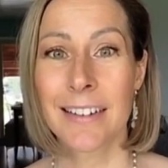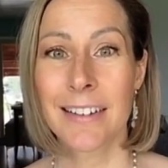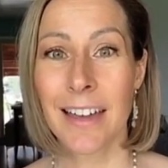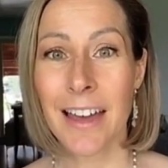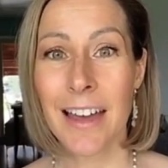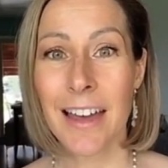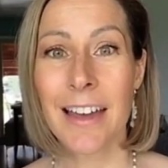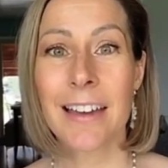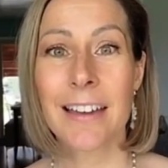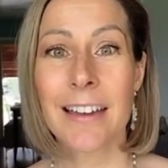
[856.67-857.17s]

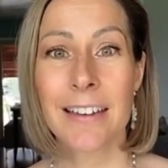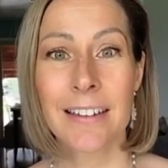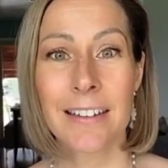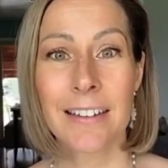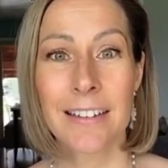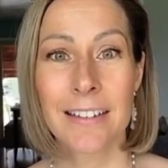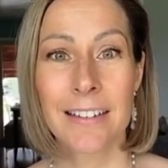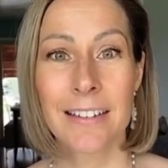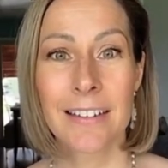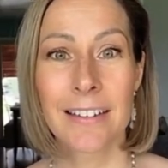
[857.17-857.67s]
Yeah.
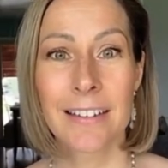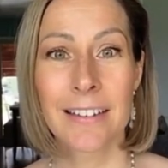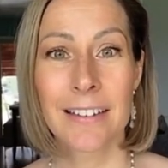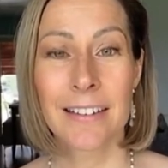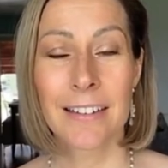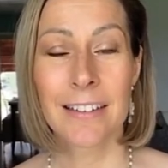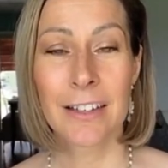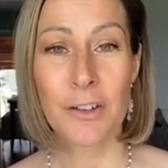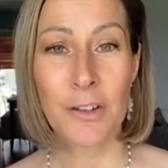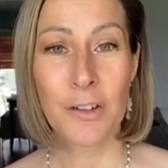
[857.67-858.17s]

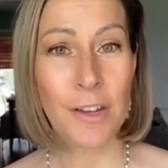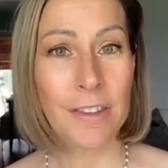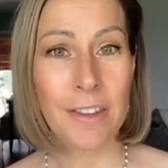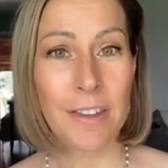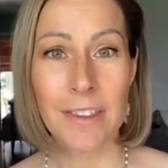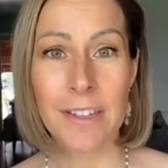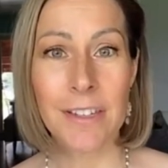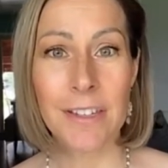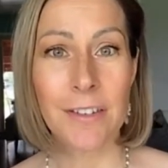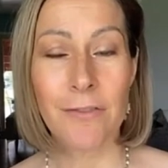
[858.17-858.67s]
Do you
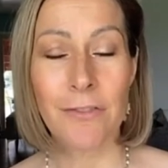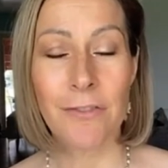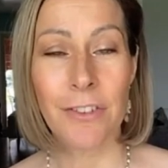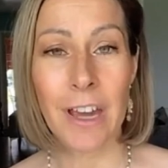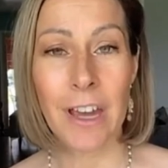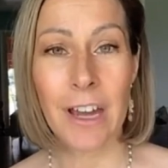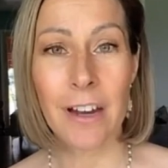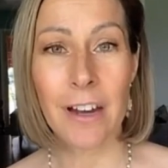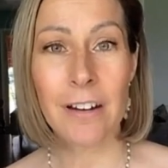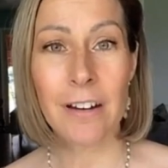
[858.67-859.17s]
think that's
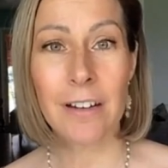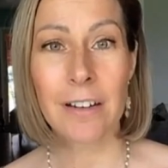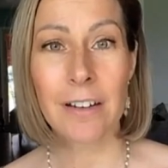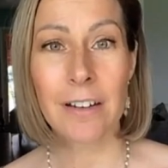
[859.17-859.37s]
unfair?